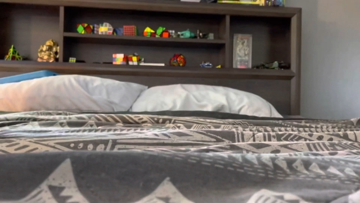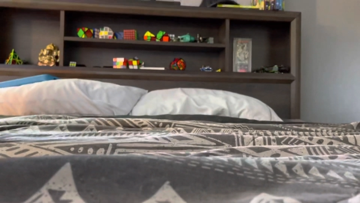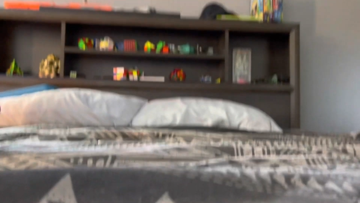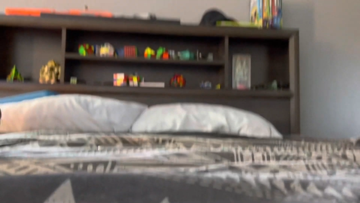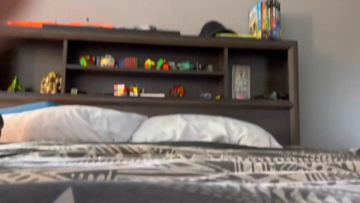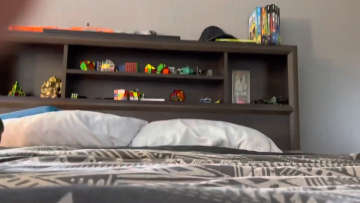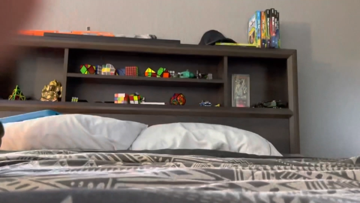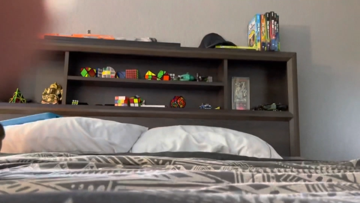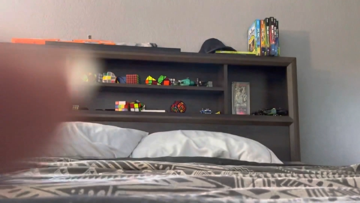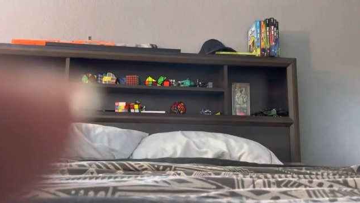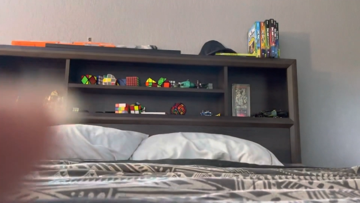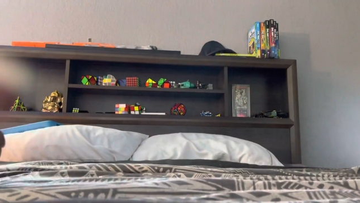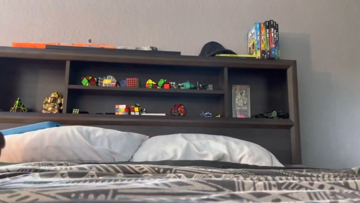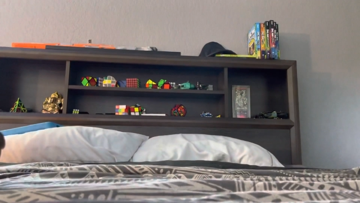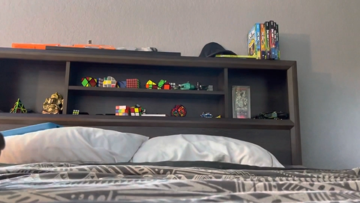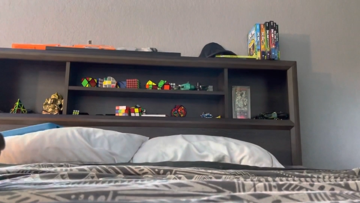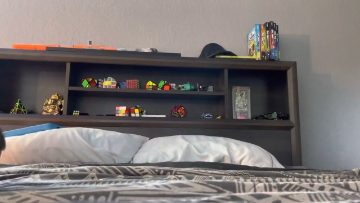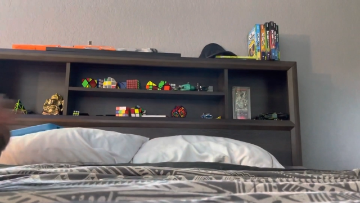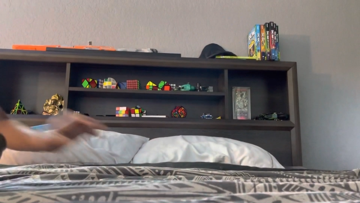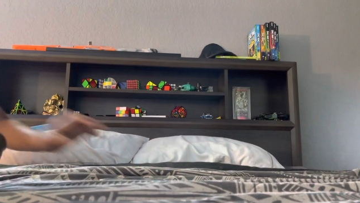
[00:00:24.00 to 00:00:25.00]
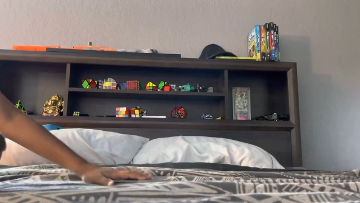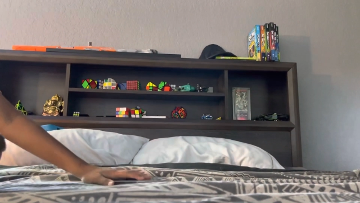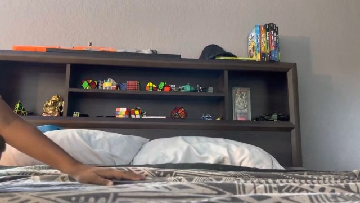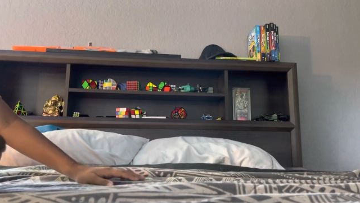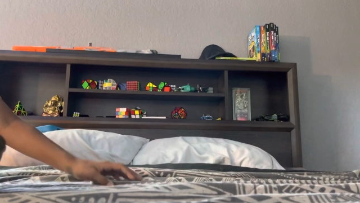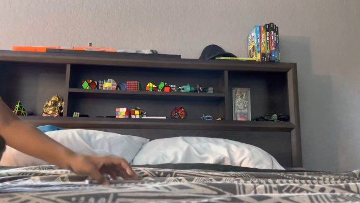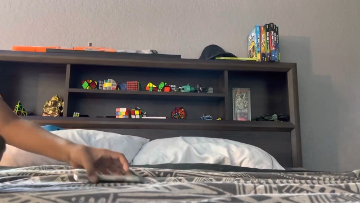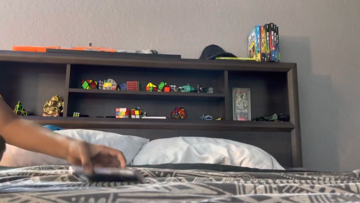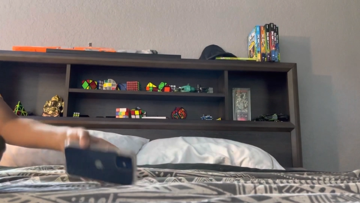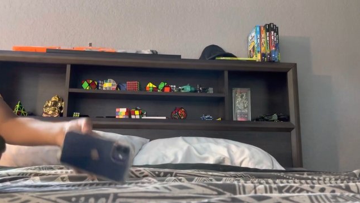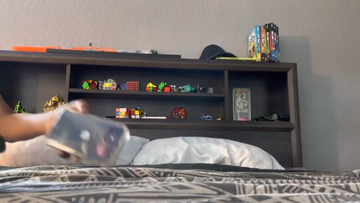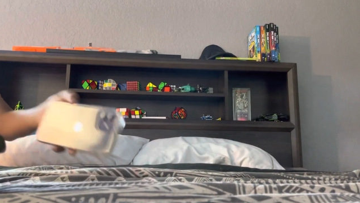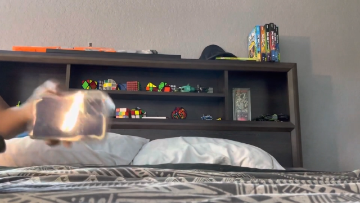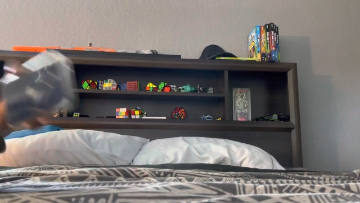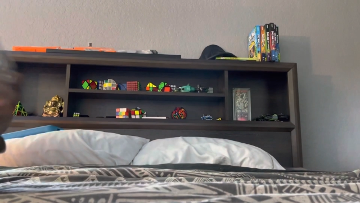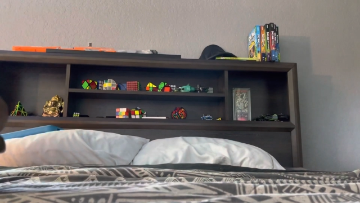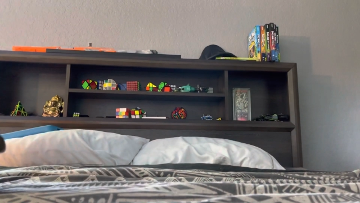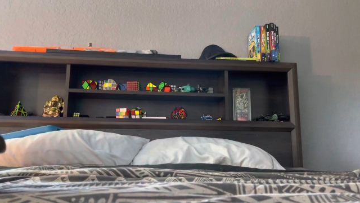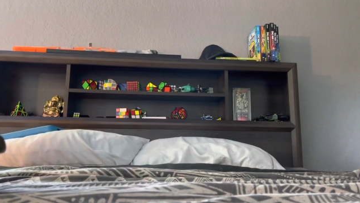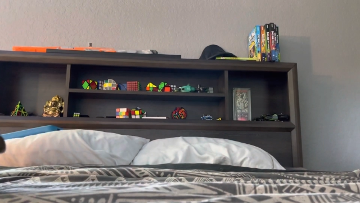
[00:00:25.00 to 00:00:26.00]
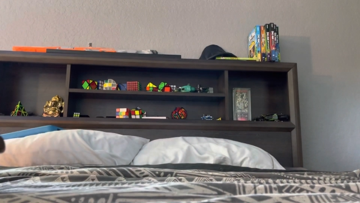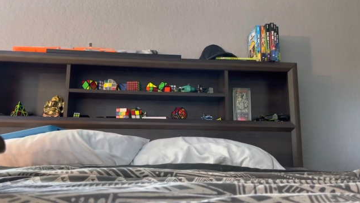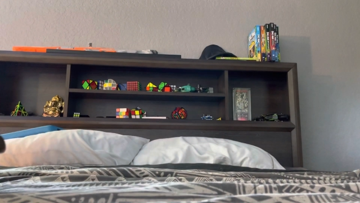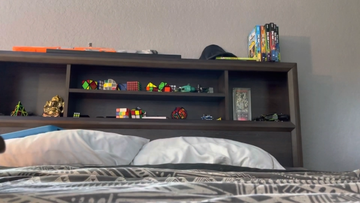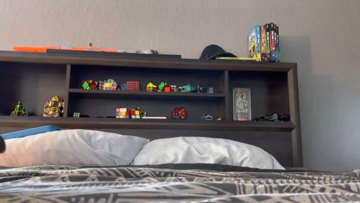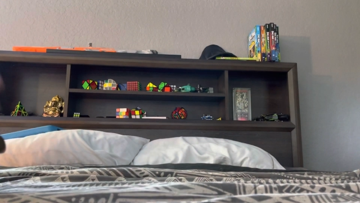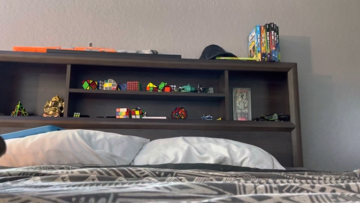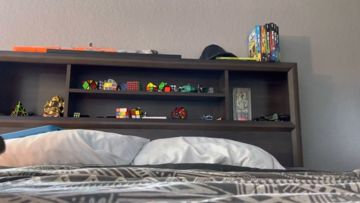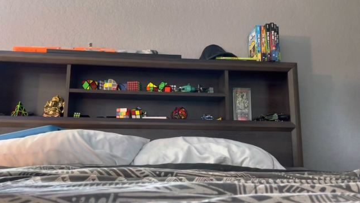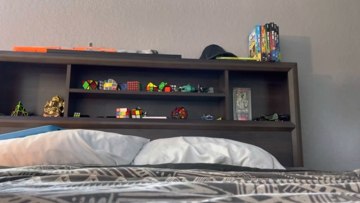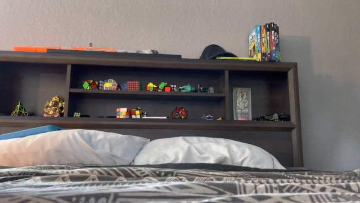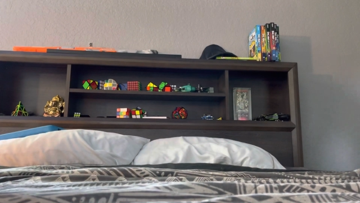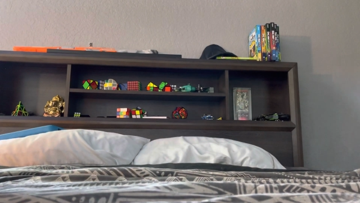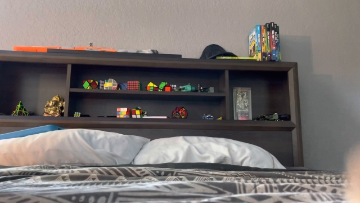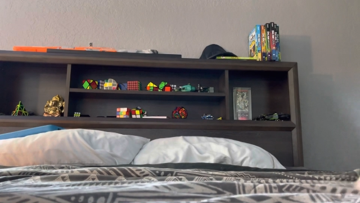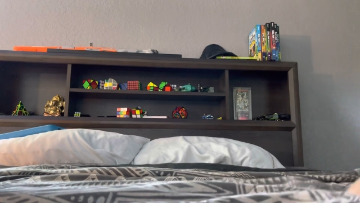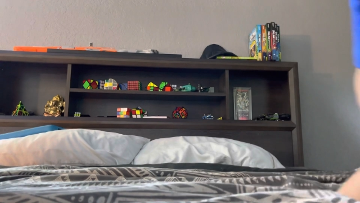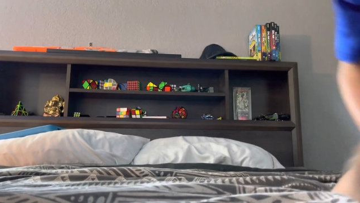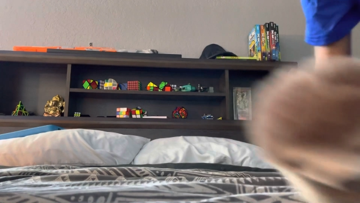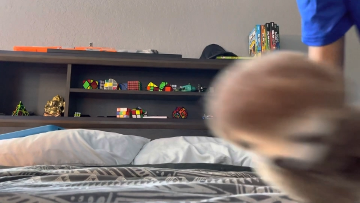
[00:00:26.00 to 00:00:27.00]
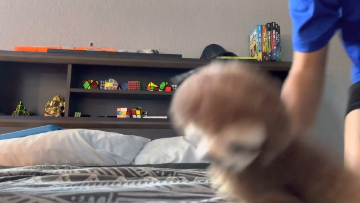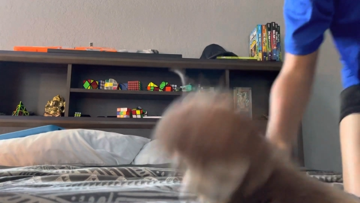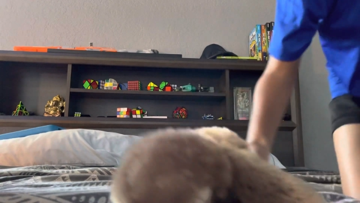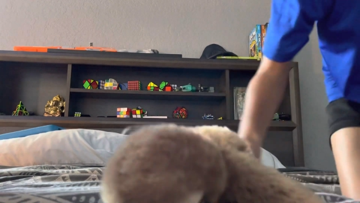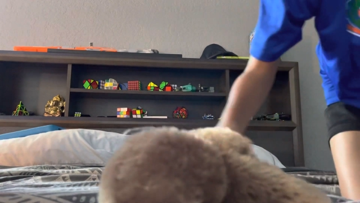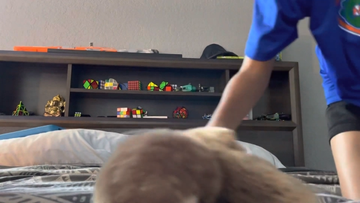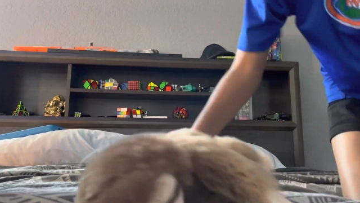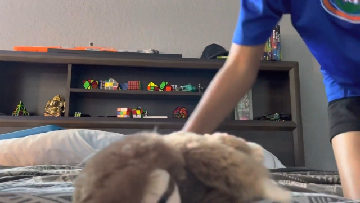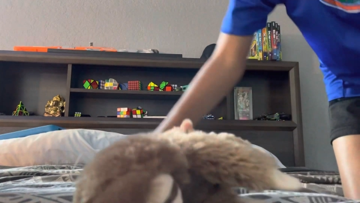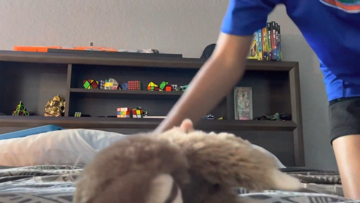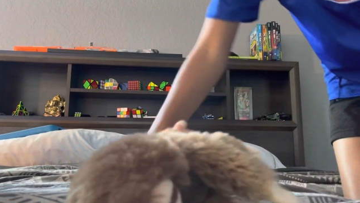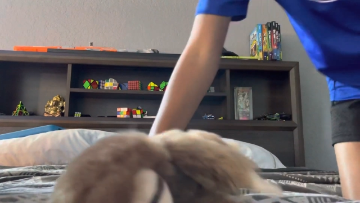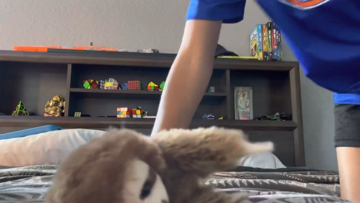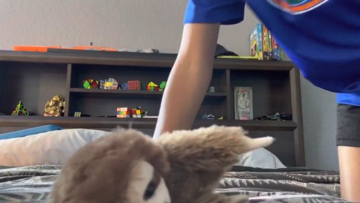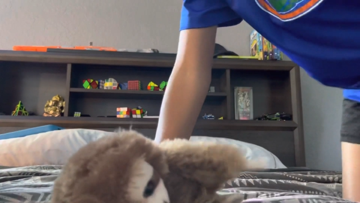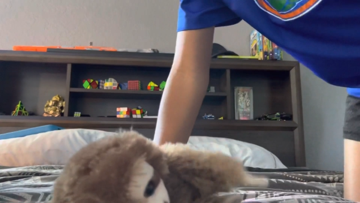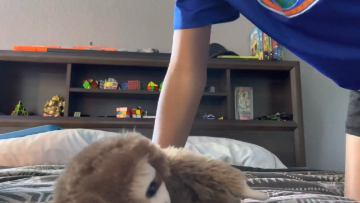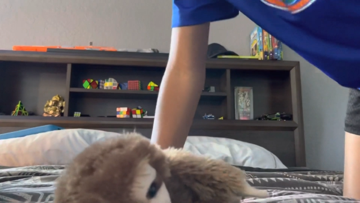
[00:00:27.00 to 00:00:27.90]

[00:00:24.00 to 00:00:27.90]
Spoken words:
No face is visible, so there are no lips to read.